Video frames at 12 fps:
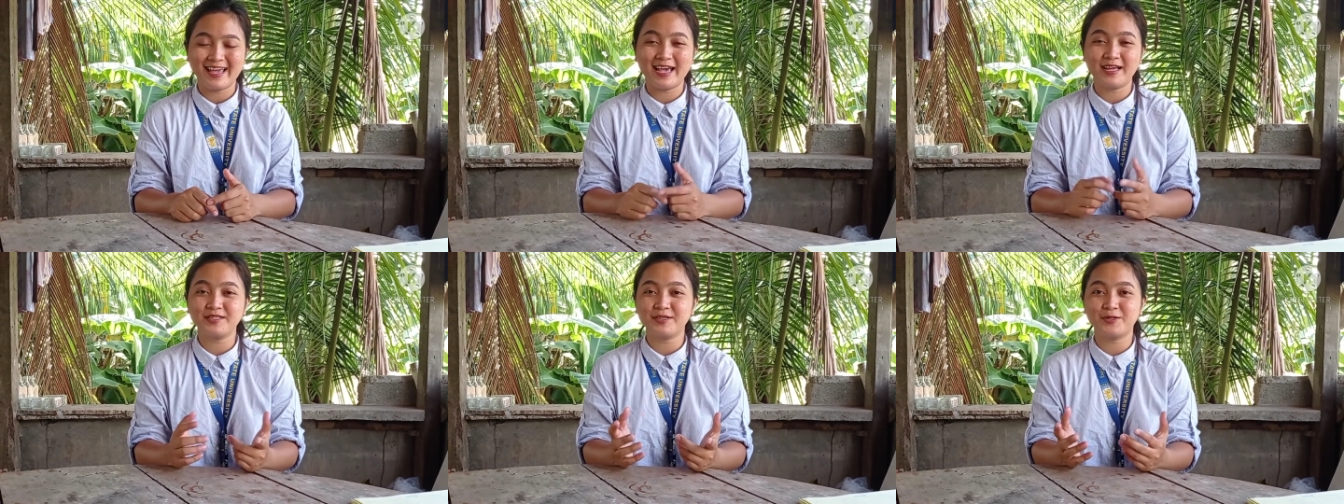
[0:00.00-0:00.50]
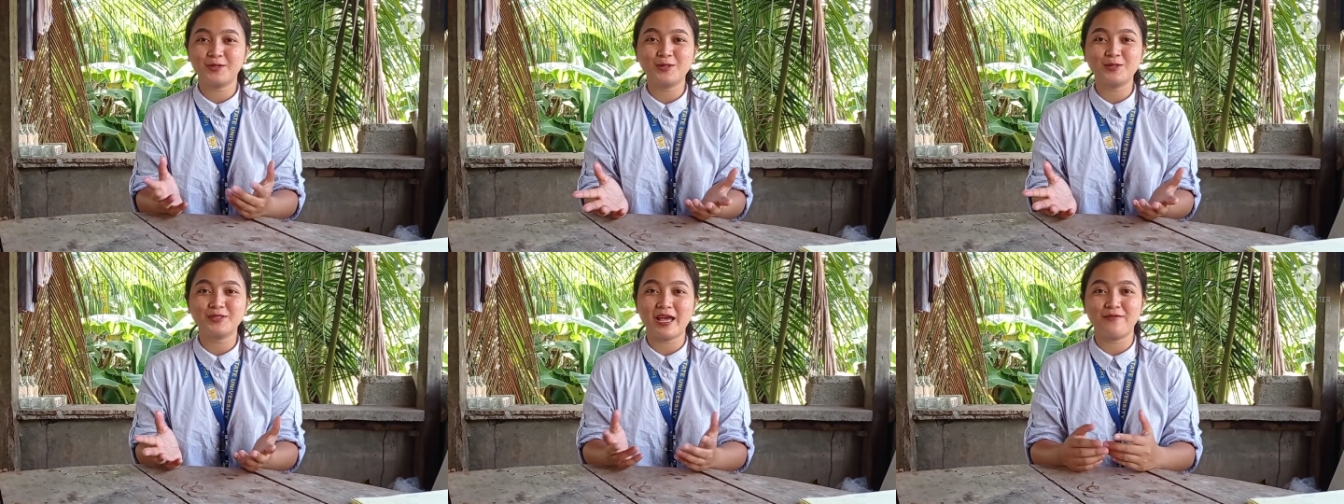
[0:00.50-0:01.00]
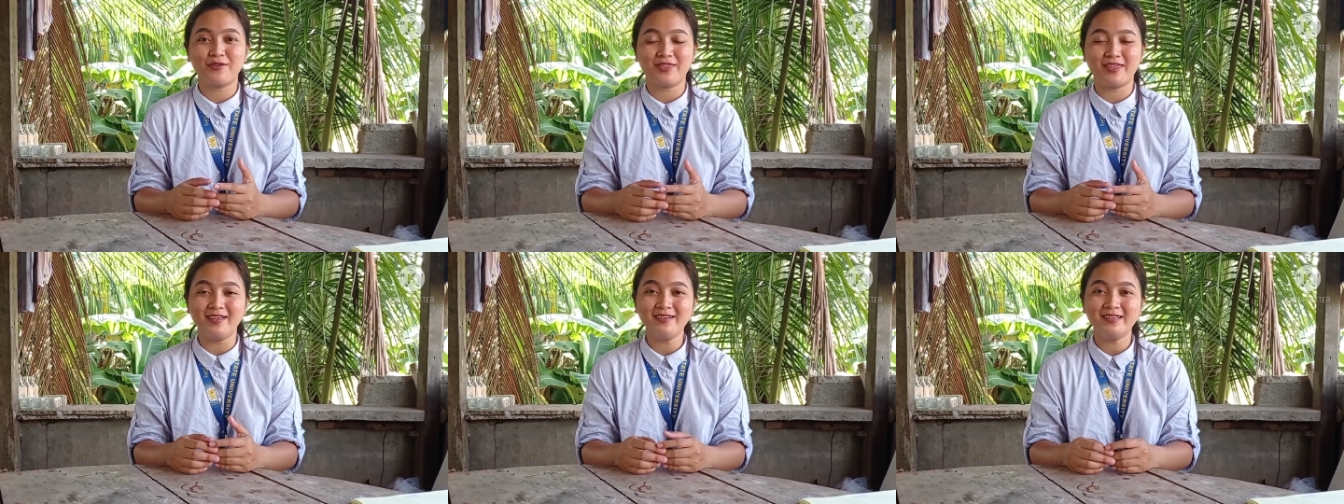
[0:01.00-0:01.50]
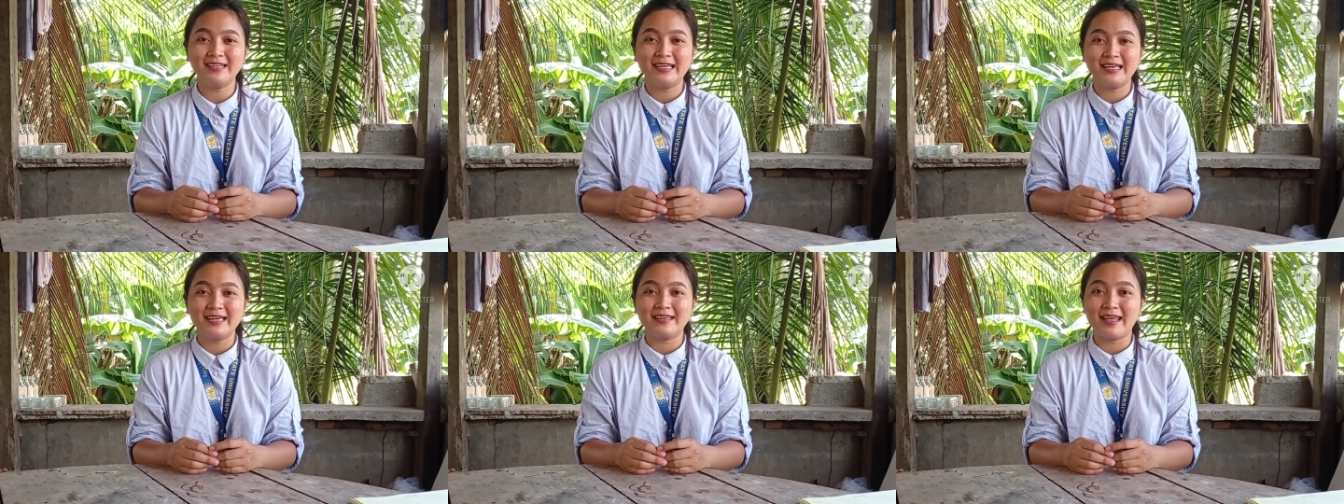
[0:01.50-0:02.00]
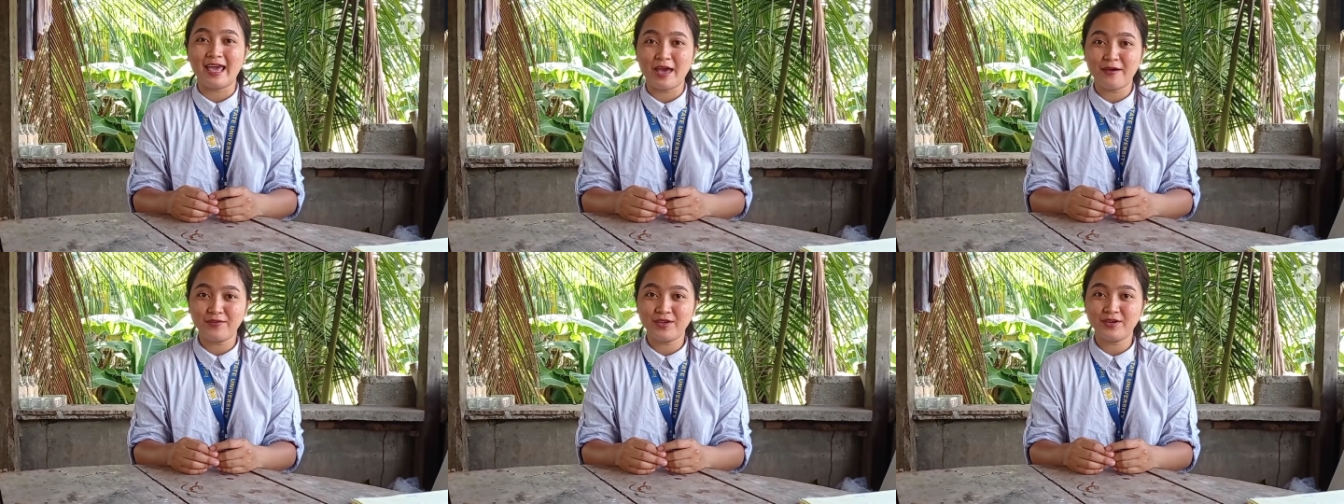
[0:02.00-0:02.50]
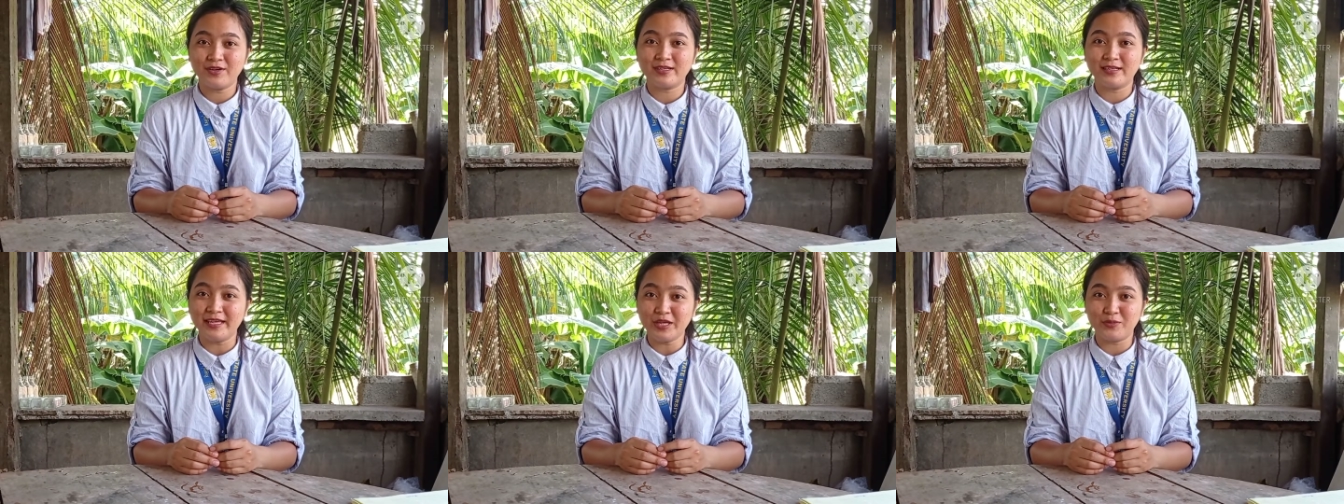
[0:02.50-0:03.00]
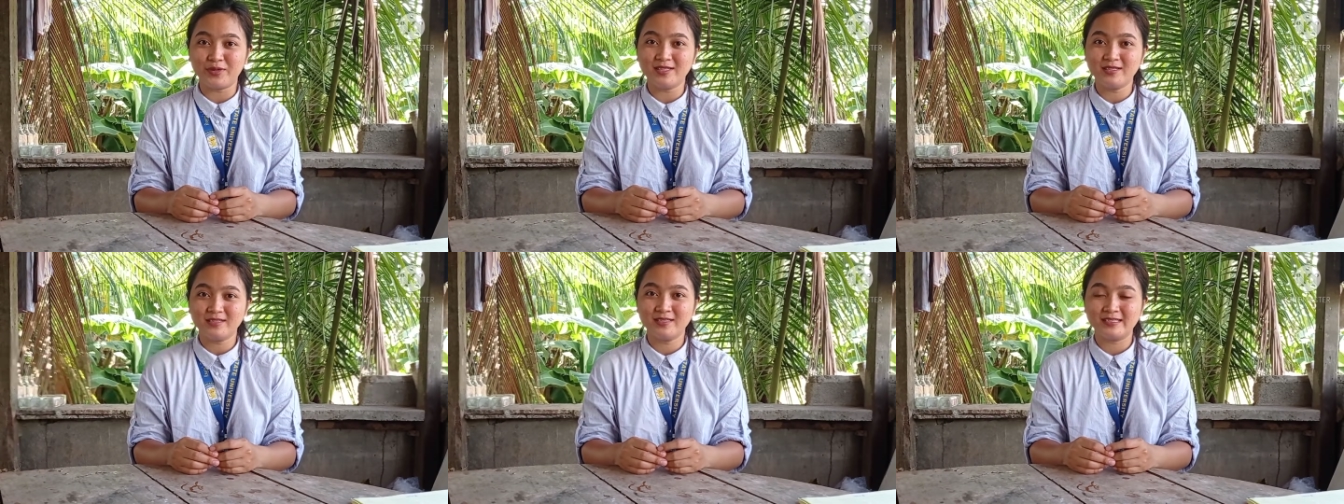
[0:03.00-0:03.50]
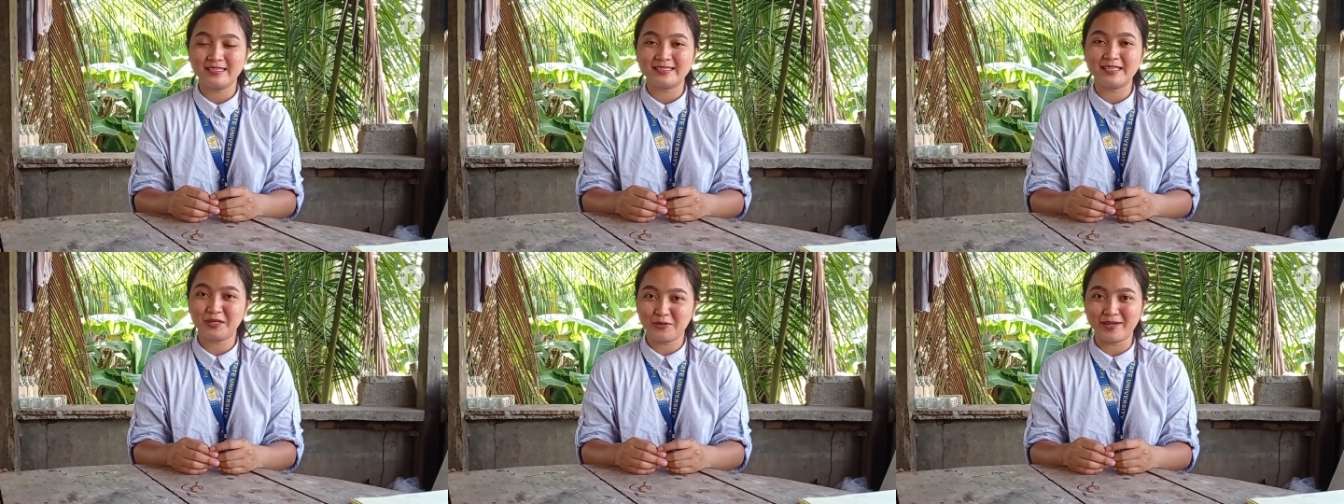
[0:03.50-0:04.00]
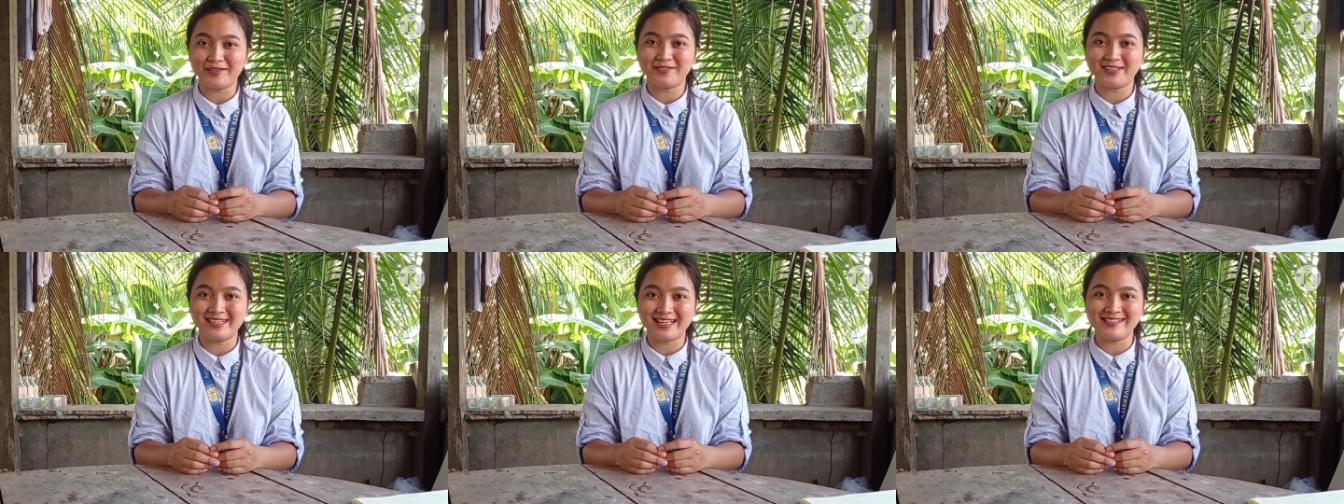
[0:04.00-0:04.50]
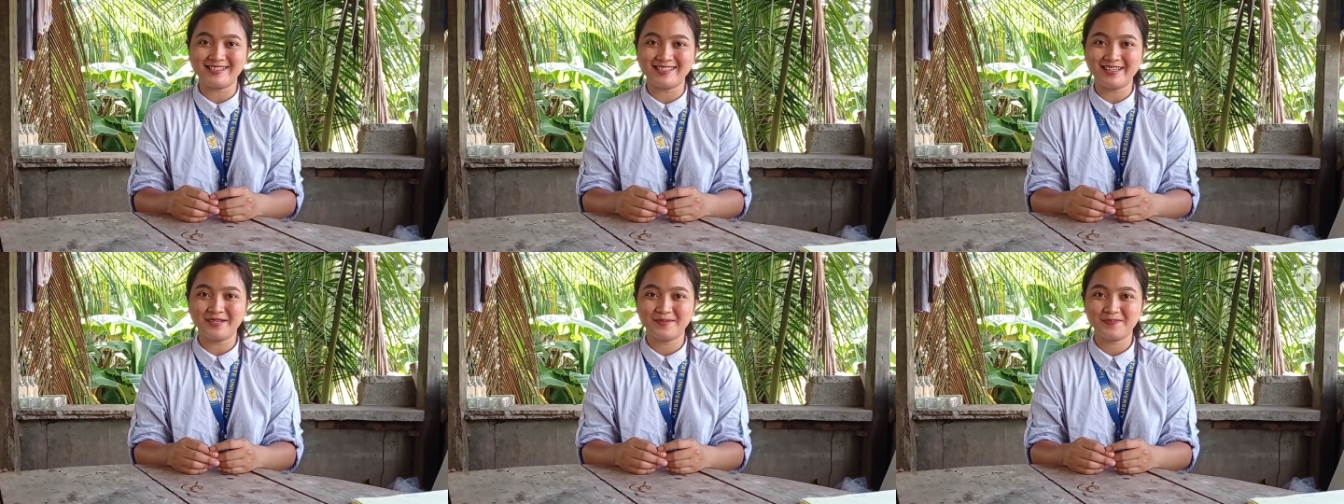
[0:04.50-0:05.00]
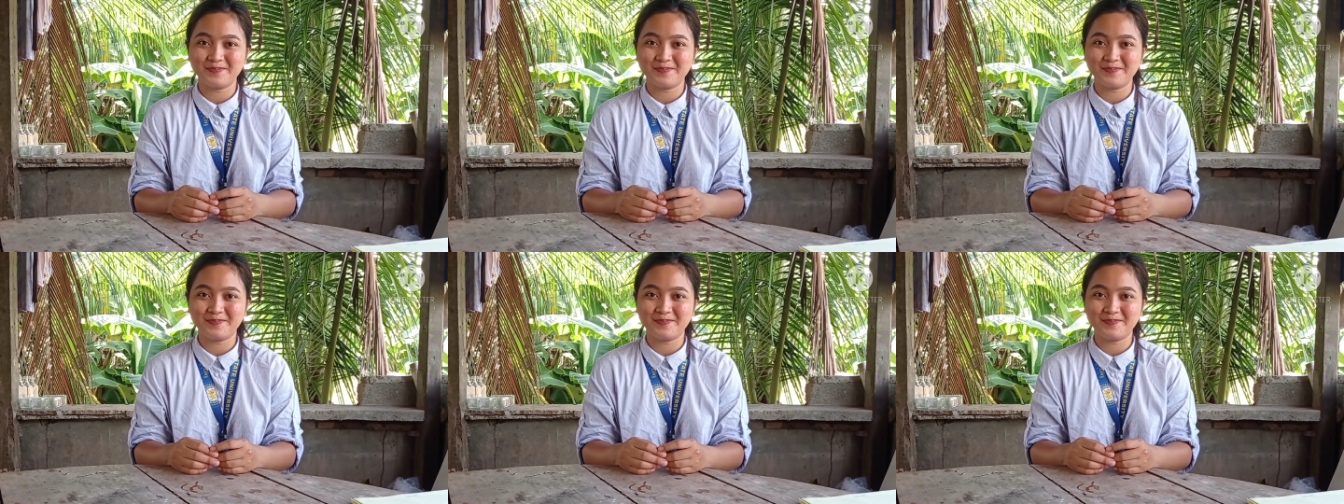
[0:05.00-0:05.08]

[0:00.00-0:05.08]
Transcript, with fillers: And to conclude everything, the heavier the liquid, the greater the density.